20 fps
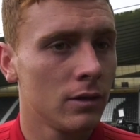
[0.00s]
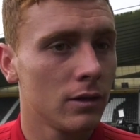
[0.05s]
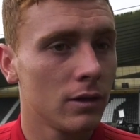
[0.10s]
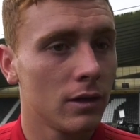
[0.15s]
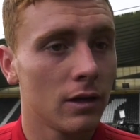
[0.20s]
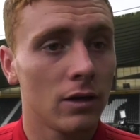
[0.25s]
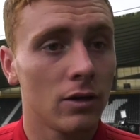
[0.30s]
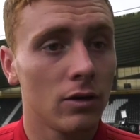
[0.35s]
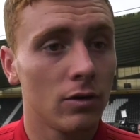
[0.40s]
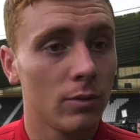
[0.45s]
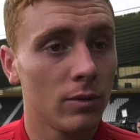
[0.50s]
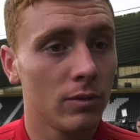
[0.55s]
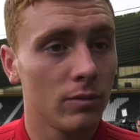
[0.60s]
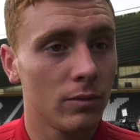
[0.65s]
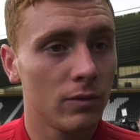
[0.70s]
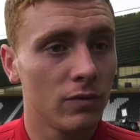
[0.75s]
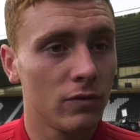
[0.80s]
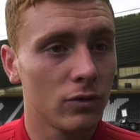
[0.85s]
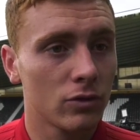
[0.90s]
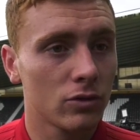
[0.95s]
Yeah, no,
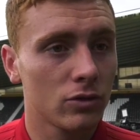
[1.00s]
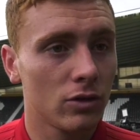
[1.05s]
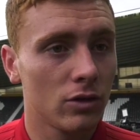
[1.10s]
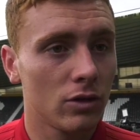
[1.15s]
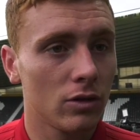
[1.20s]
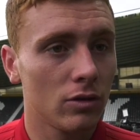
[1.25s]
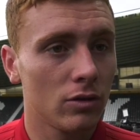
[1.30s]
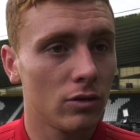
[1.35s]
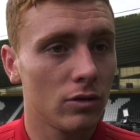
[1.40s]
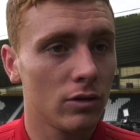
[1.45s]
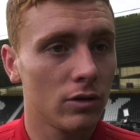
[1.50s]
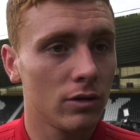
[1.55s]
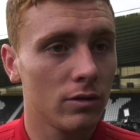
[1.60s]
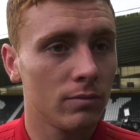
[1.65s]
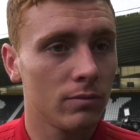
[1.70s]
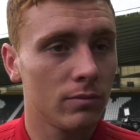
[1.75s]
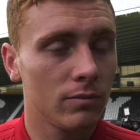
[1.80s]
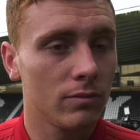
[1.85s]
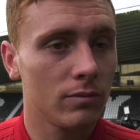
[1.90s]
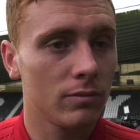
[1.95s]
we focus on it a lot.
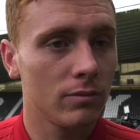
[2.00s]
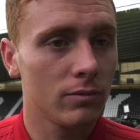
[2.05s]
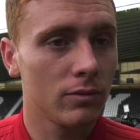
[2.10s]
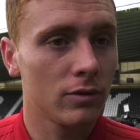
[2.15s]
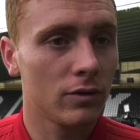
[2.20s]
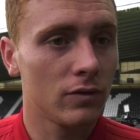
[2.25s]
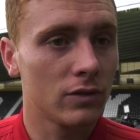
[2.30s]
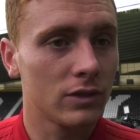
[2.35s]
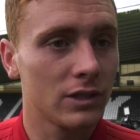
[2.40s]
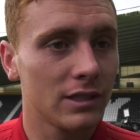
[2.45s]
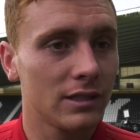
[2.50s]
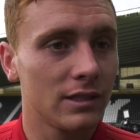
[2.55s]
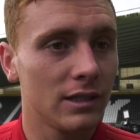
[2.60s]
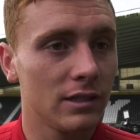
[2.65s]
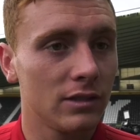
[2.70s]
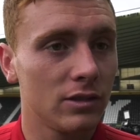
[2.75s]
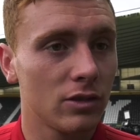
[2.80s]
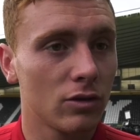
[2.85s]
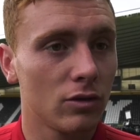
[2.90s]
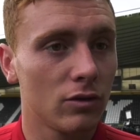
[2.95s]
Obviously, it's
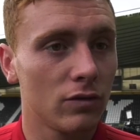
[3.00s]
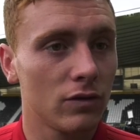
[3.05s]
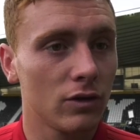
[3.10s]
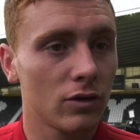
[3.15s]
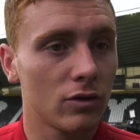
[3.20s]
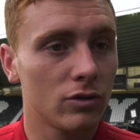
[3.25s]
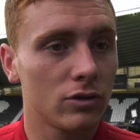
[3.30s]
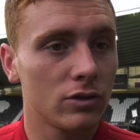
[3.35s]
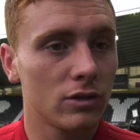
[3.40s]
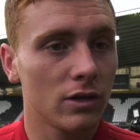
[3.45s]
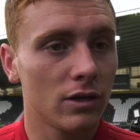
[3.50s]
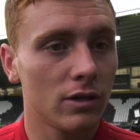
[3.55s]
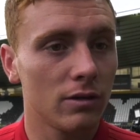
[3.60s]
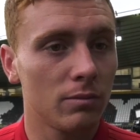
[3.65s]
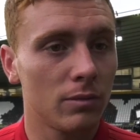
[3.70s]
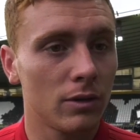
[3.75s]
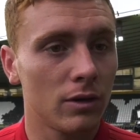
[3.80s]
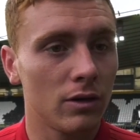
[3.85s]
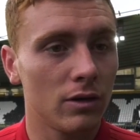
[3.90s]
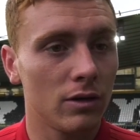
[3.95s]
nice to go off to a good
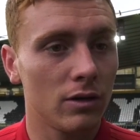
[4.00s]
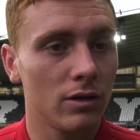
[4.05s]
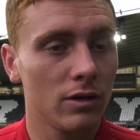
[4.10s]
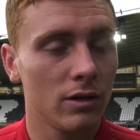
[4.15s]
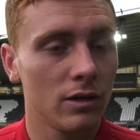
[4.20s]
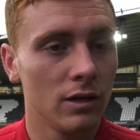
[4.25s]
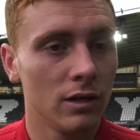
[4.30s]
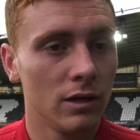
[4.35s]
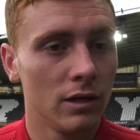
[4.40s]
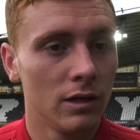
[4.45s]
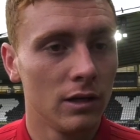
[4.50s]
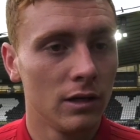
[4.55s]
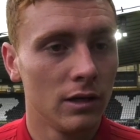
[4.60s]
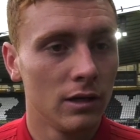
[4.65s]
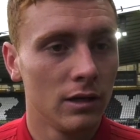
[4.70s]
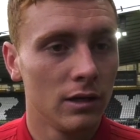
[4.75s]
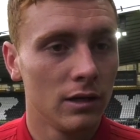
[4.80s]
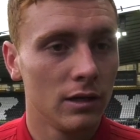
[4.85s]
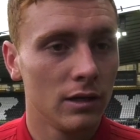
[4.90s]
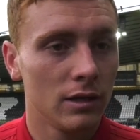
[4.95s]
start, but
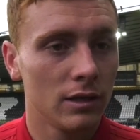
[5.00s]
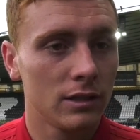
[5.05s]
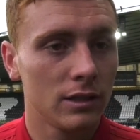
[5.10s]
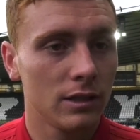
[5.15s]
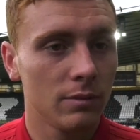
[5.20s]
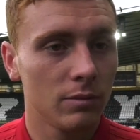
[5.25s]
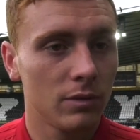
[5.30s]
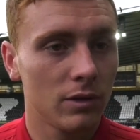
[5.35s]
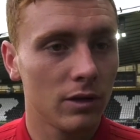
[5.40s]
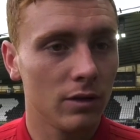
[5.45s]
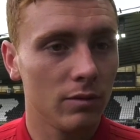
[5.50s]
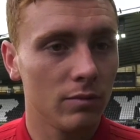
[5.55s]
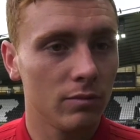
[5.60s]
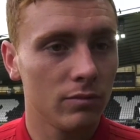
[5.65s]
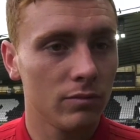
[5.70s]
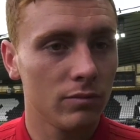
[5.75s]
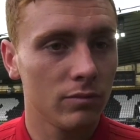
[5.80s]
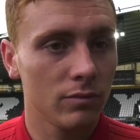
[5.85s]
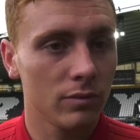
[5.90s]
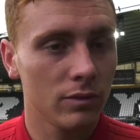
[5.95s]
at the same
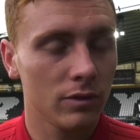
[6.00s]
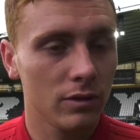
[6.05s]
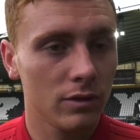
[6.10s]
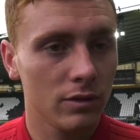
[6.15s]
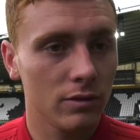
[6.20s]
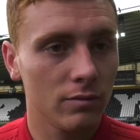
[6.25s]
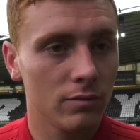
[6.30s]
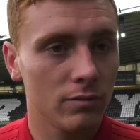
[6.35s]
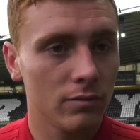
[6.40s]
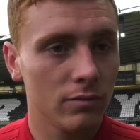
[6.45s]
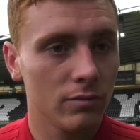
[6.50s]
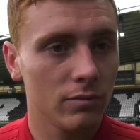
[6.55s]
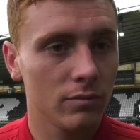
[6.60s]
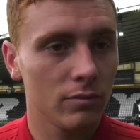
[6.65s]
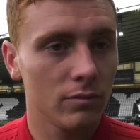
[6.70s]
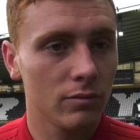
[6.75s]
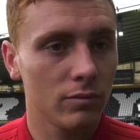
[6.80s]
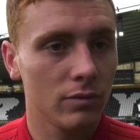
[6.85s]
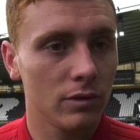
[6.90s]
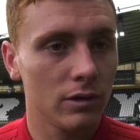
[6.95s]
time,
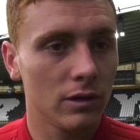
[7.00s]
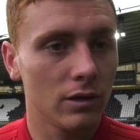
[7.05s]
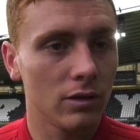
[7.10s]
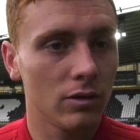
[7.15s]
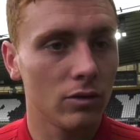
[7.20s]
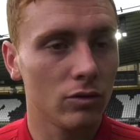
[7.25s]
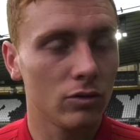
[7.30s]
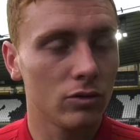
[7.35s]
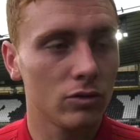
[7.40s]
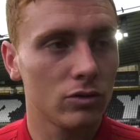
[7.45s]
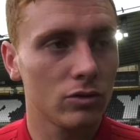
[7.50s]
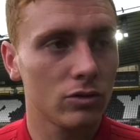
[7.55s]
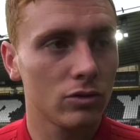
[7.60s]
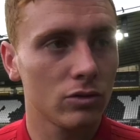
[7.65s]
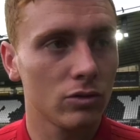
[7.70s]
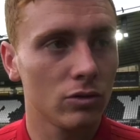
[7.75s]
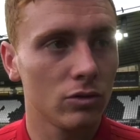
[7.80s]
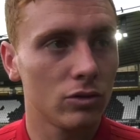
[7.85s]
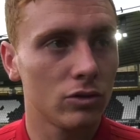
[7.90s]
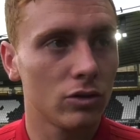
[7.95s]
we then
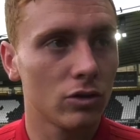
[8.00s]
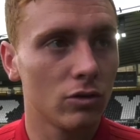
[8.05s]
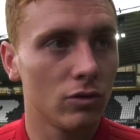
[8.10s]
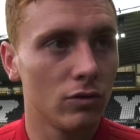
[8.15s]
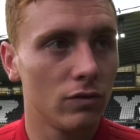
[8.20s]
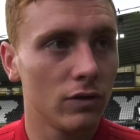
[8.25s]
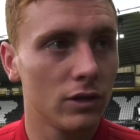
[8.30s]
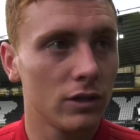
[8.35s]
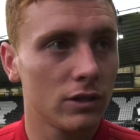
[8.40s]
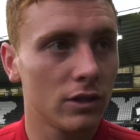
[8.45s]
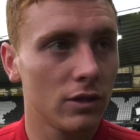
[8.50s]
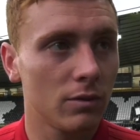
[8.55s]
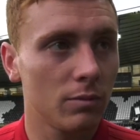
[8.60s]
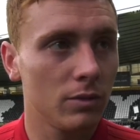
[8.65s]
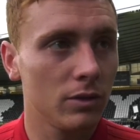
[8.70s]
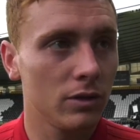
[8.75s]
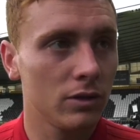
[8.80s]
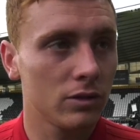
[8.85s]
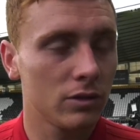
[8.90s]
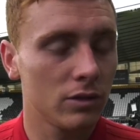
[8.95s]
lose the goal for the set
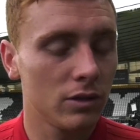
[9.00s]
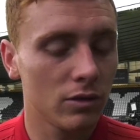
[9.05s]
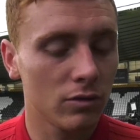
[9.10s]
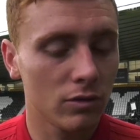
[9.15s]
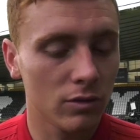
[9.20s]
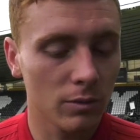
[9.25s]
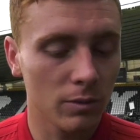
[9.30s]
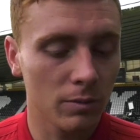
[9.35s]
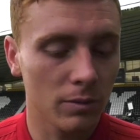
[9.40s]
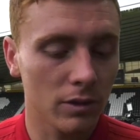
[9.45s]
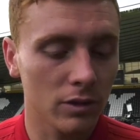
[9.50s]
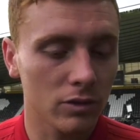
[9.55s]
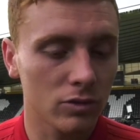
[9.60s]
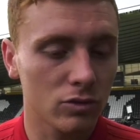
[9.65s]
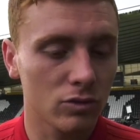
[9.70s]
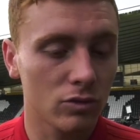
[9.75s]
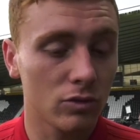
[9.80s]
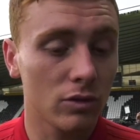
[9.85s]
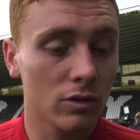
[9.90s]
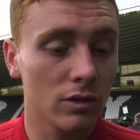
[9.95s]
piece. They got the part and
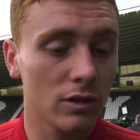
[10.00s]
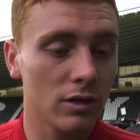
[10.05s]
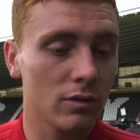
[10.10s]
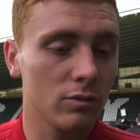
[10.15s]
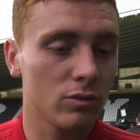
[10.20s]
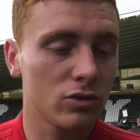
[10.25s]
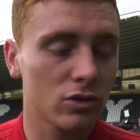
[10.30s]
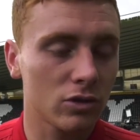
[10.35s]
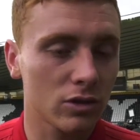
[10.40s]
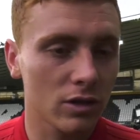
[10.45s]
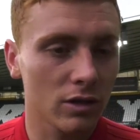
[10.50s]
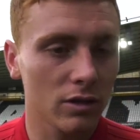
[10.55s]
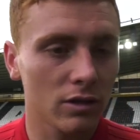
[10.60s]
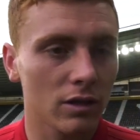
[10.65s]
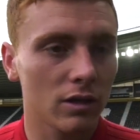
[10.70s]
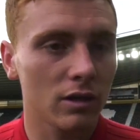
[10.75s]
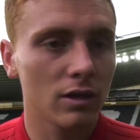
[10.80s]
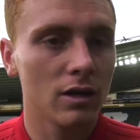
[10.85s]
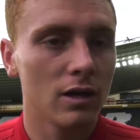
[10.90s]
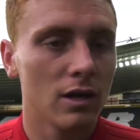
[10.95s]
score, and then it was just kind
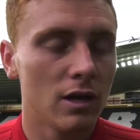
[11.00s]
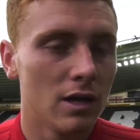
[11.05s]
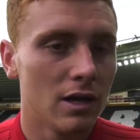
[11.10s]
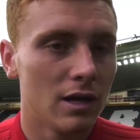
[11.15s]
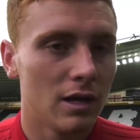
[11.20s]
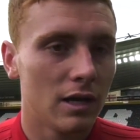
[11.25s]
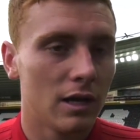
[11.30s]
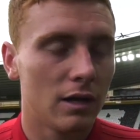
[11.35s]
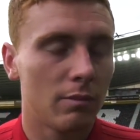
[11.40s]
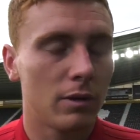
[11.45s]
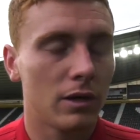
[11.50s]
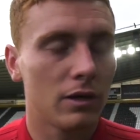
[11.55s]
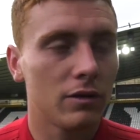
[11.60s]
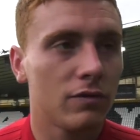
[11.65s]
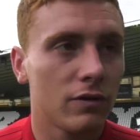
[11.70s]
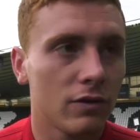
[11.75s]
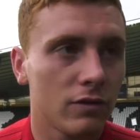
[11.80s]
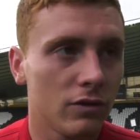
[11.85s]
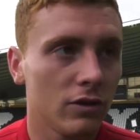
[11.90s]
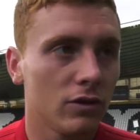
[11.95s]
of a bad
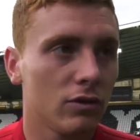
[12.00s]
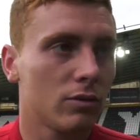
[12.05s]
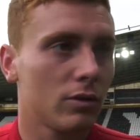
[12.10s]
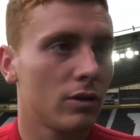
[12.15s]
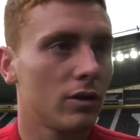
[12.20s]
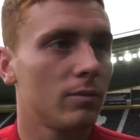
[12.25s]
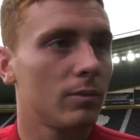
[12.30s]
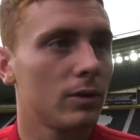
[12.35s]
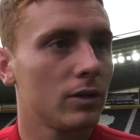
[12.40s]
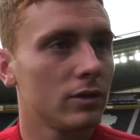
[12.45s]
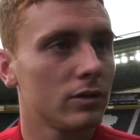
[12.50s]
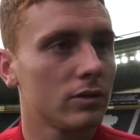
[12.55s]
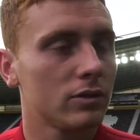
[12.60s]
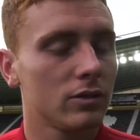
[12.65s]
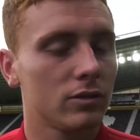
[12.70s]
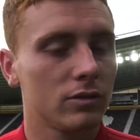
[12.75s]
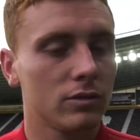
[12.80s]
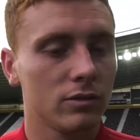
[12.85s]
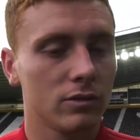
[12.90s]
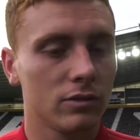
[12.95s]
15-20 minutes.
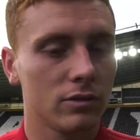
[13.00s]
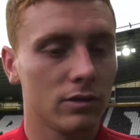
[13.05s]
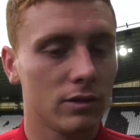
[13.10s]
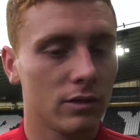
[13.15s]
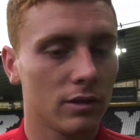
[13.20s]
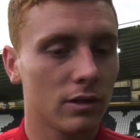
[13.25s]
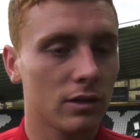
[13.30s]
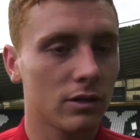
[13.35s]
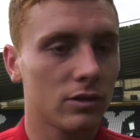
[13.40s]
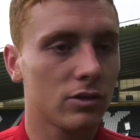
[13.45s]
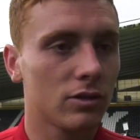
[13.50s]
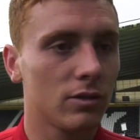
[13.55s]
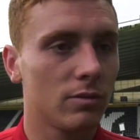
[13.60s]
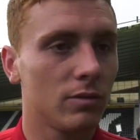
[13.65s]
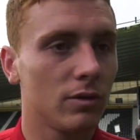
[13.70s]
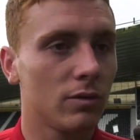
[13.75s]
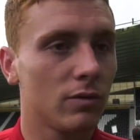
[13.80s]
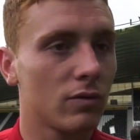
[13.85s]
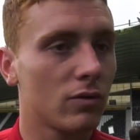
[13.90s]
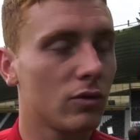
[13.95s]
And I think that's
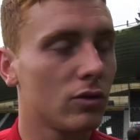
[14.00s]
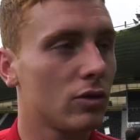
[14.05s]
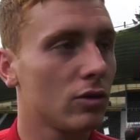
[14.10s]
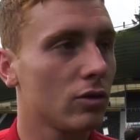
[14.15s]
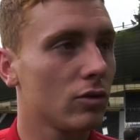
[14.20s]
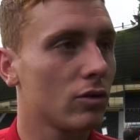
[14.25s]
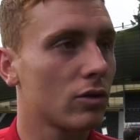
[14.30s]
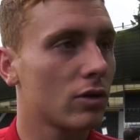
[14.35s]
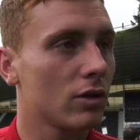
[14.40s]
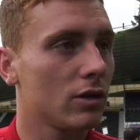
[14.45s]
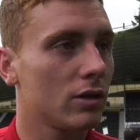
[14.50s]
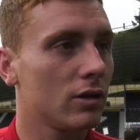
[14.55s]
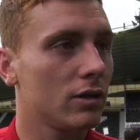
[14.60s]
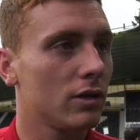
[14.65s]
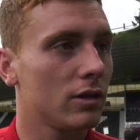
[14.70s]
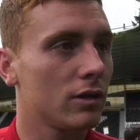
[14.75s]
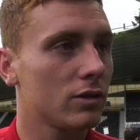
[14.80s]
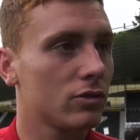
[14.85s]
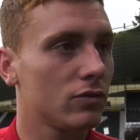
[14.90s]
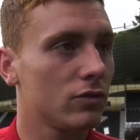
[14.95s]
something that we've got to look at in
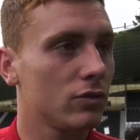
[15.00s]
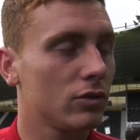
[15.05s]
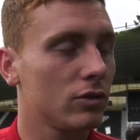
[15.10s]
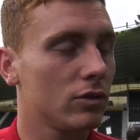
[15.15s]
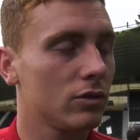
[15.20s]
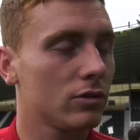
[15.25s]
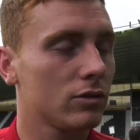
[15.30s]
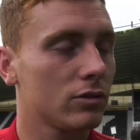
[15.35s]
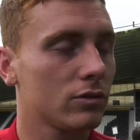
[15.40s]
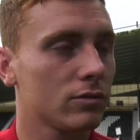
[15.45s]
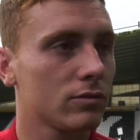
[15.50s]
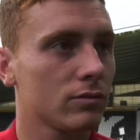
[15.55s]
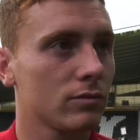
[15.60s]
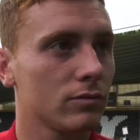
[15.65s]
the next few days.